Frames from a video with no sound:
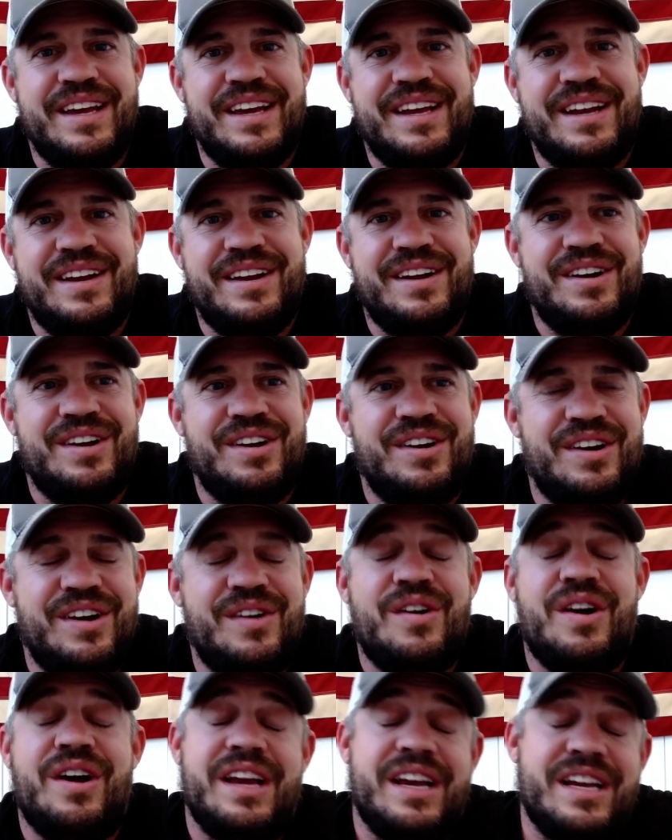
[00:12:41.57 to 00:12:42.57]
and
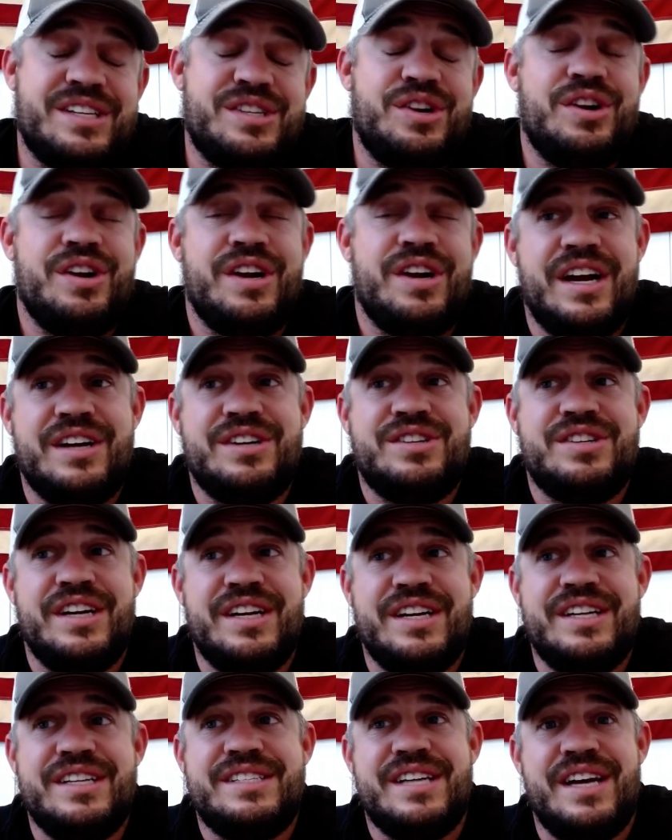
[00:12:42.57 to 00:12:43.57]
I guess her and I are
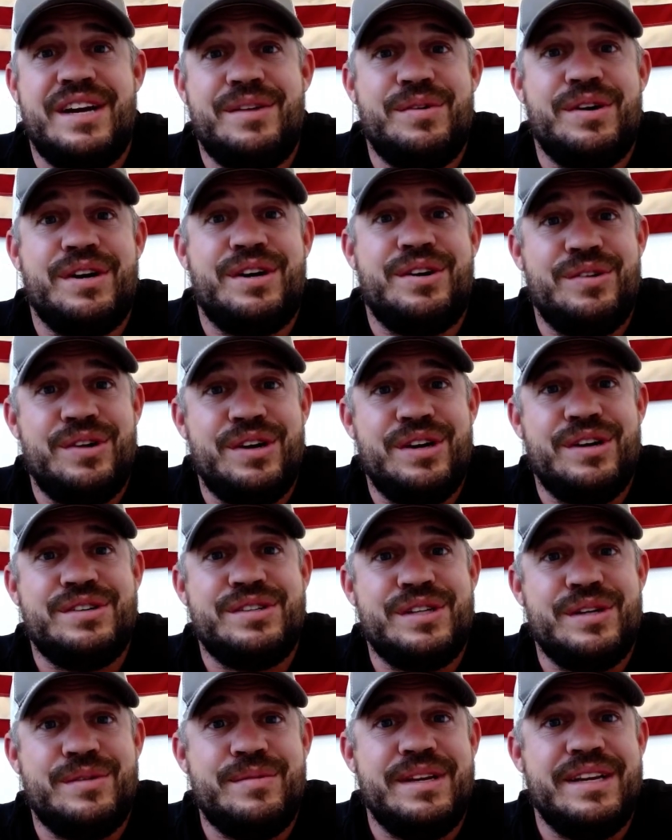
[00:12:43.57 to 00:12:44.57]
trying to decide what career is
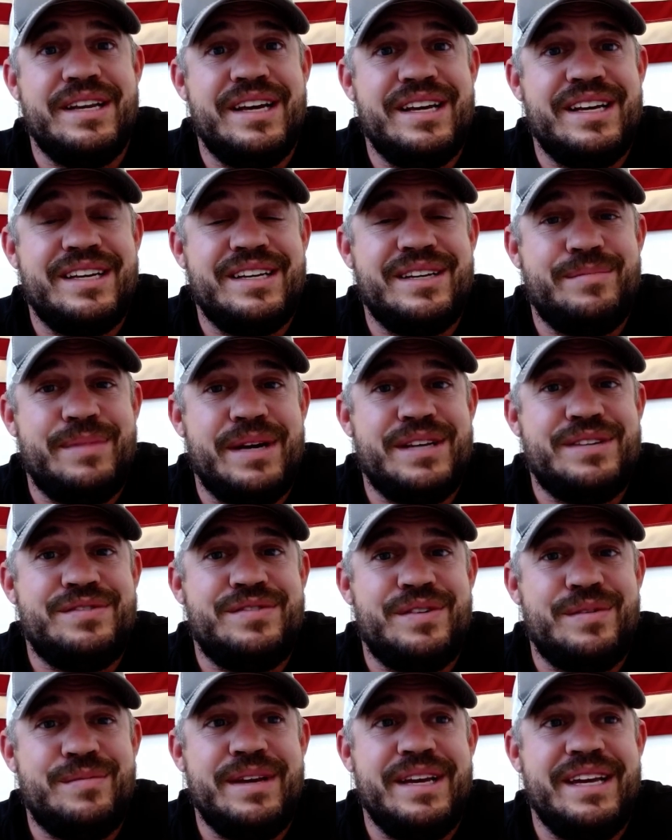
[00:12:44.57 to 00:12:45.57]
going to be best
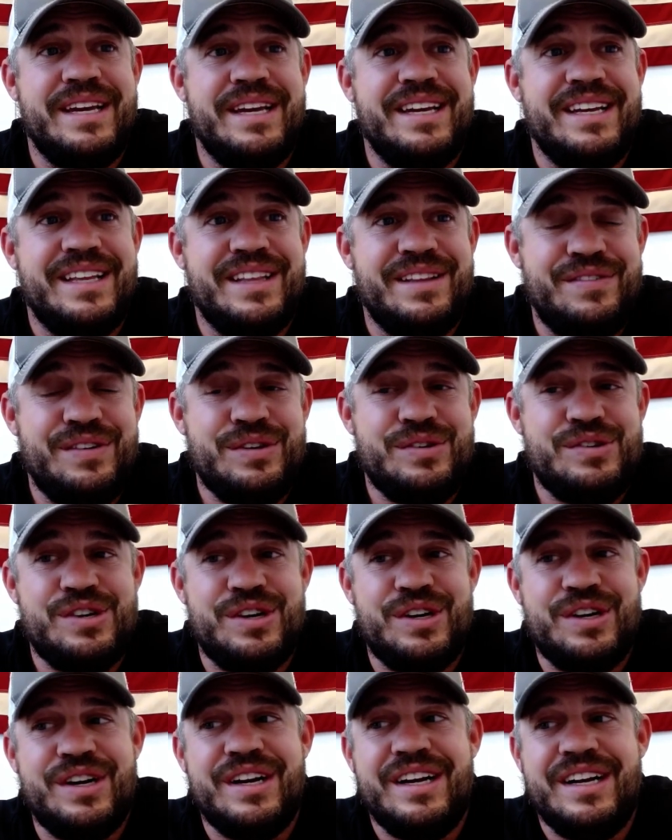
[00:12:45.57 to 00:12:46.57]
for me in the future.